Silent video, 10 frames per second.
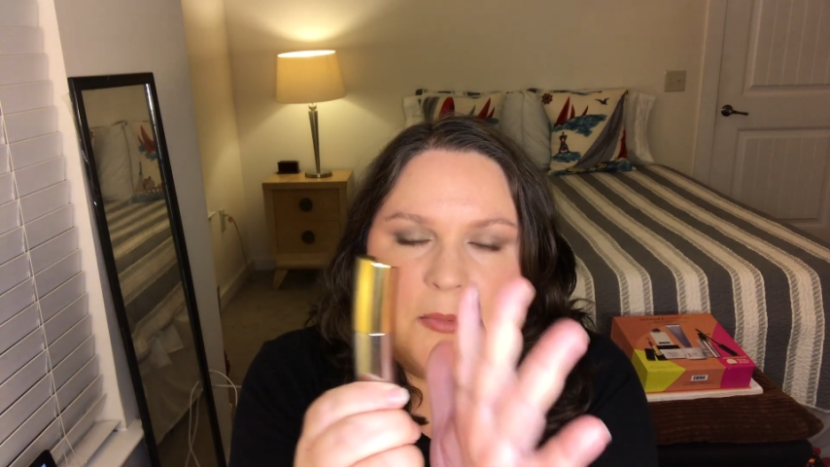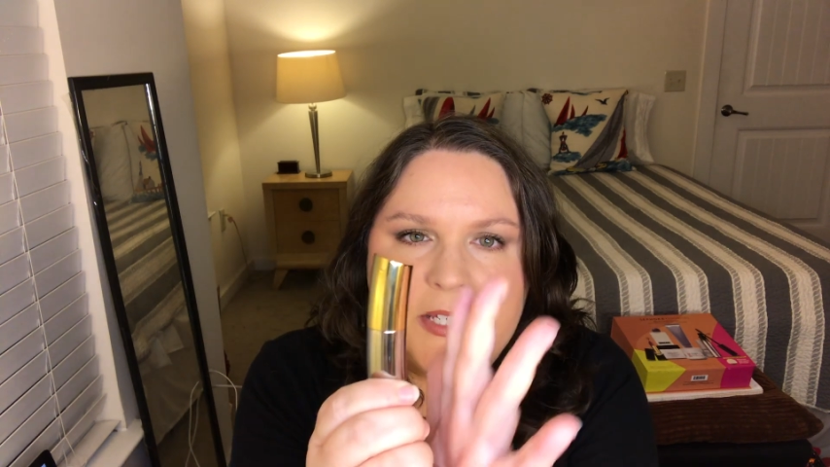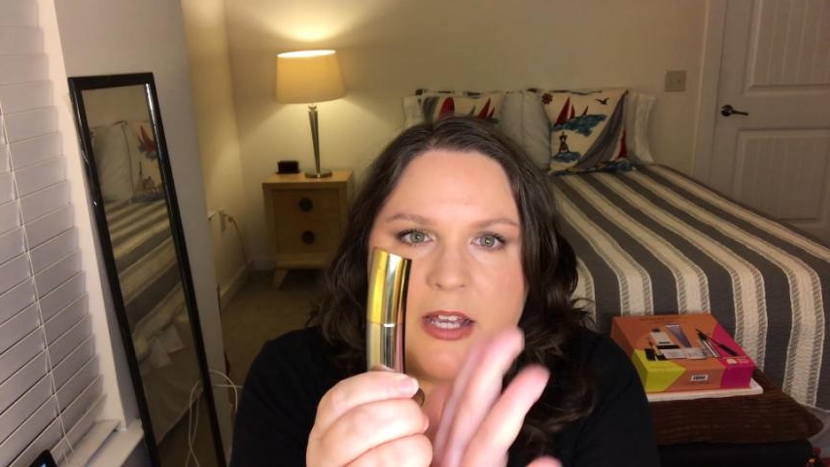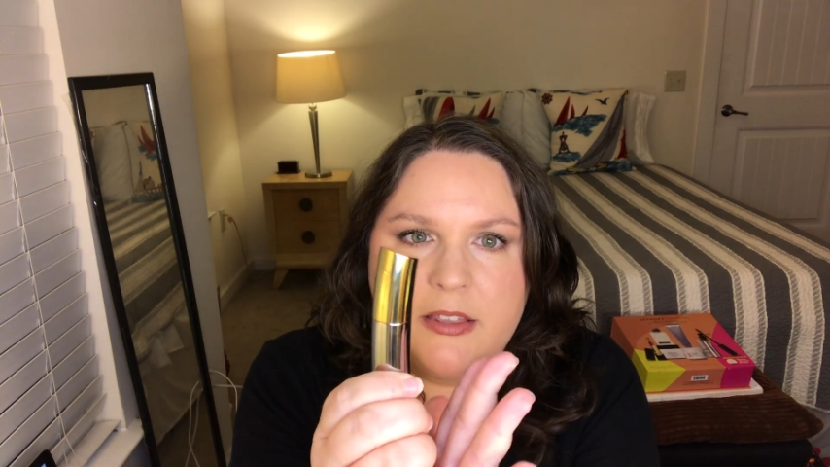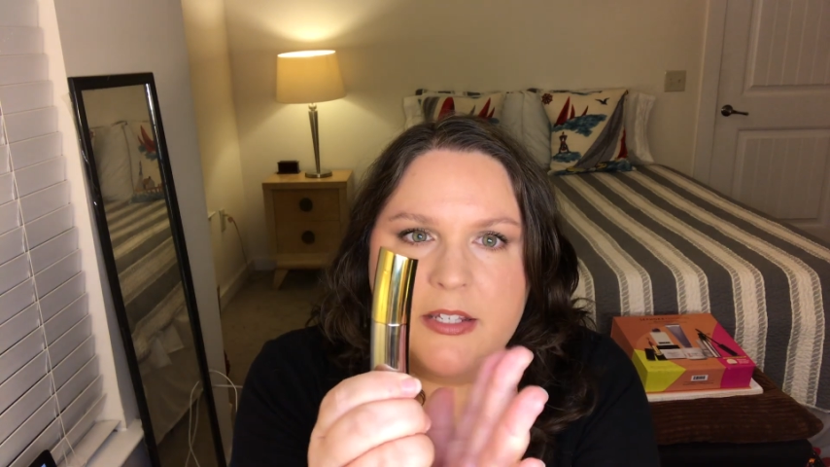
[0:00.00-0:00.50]

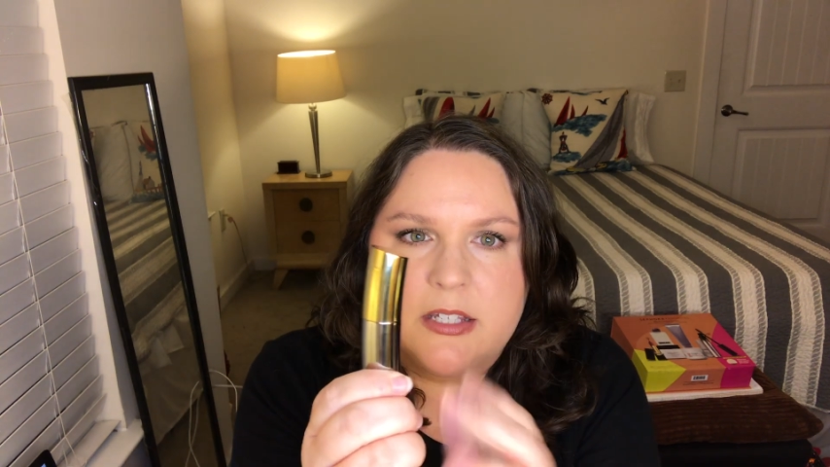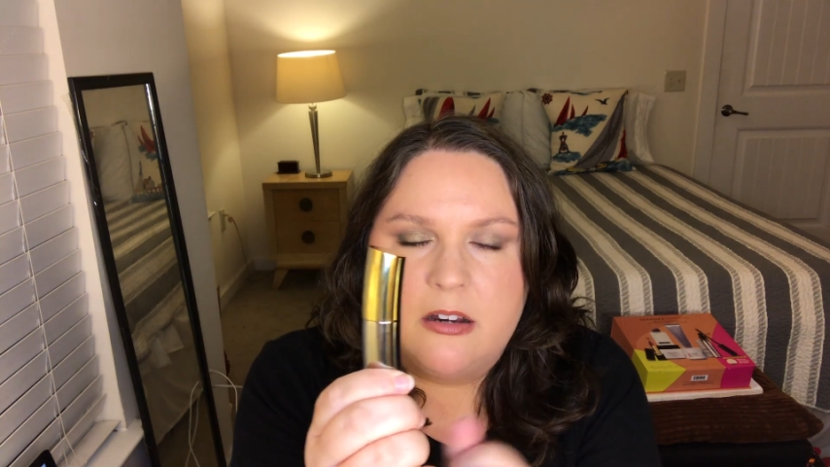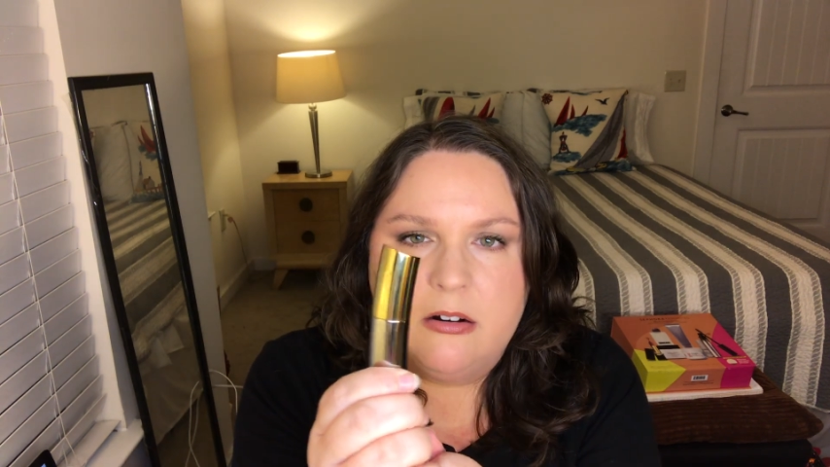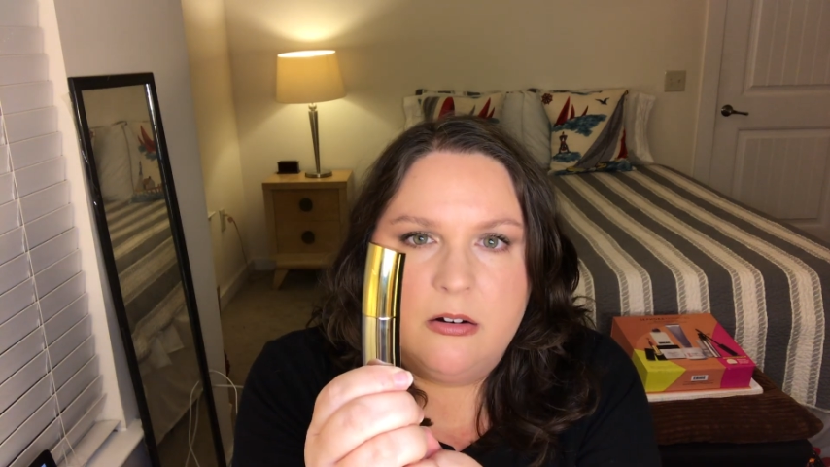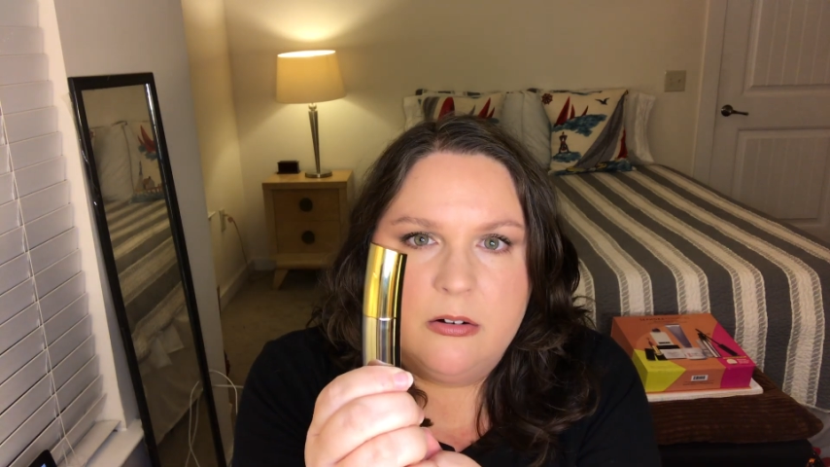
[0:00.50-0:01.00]
It's got this
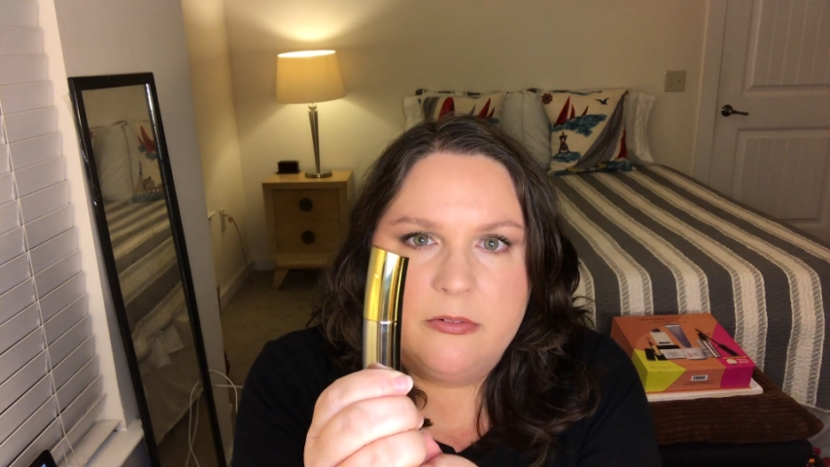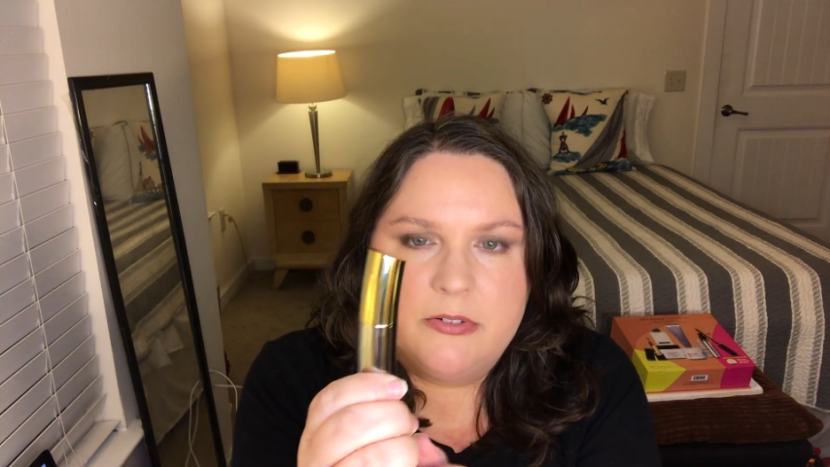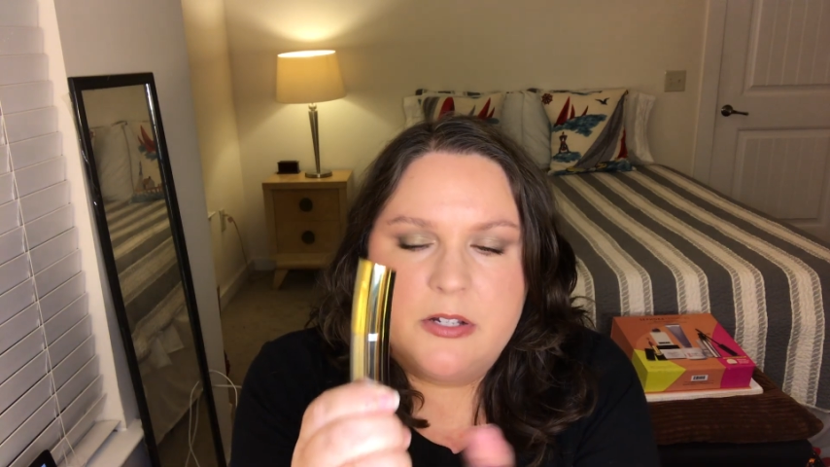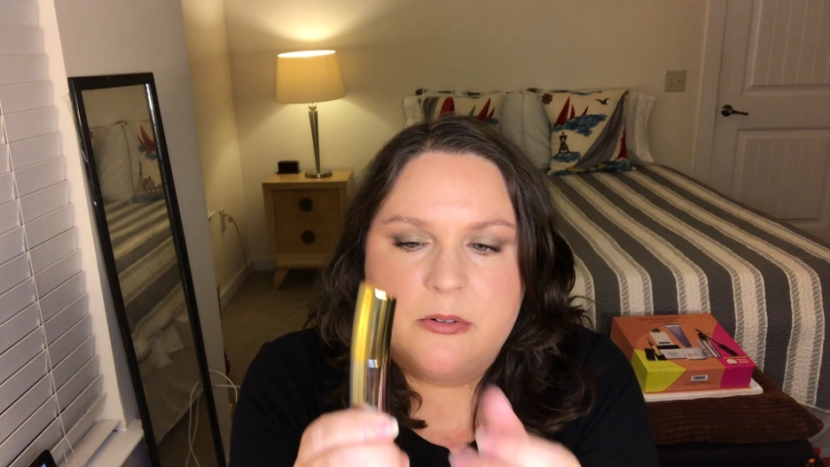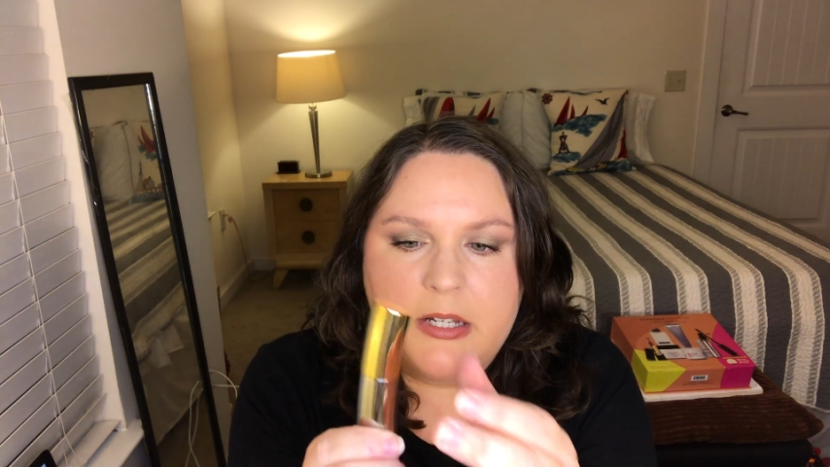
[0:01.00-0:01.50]
curve
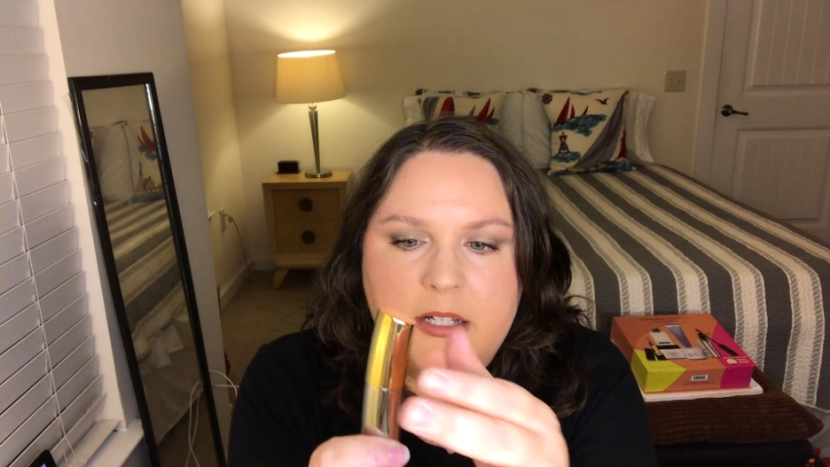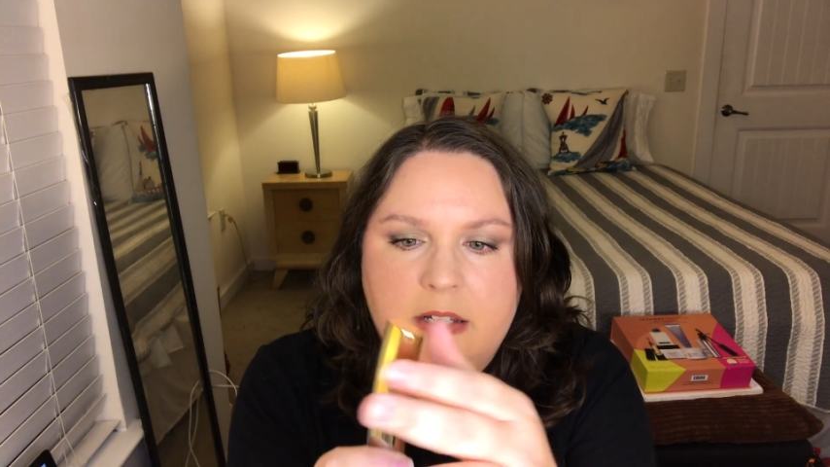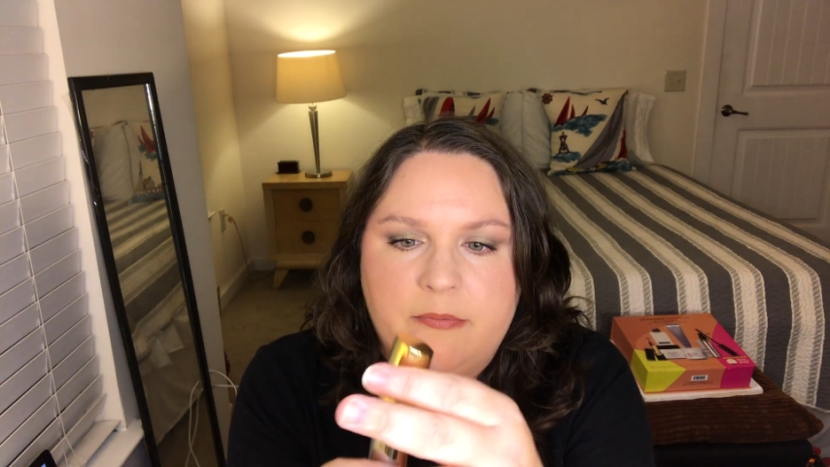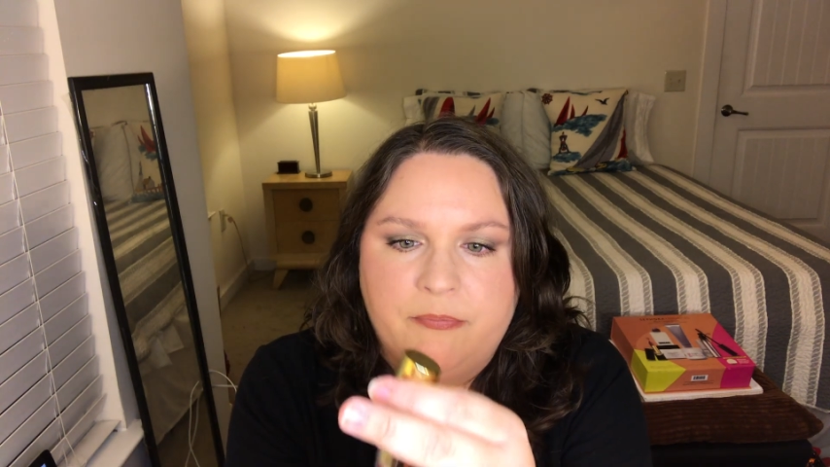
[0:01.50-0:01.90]
to it.